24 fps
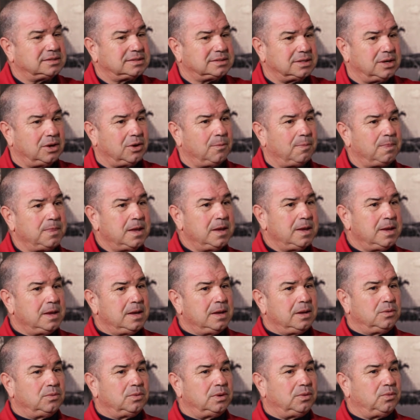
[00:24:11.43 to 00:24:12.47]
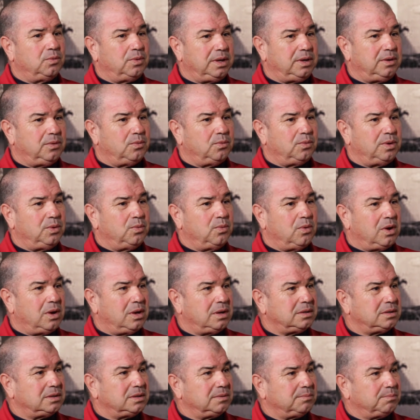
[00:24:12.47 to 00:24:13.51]
So what we
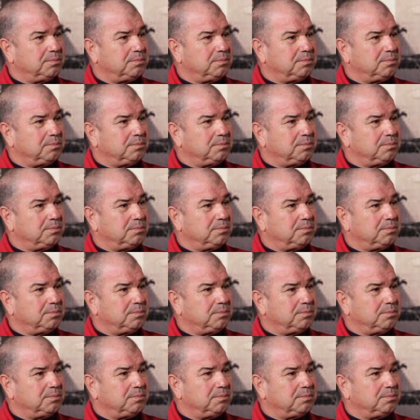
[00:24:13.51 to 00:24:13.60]
want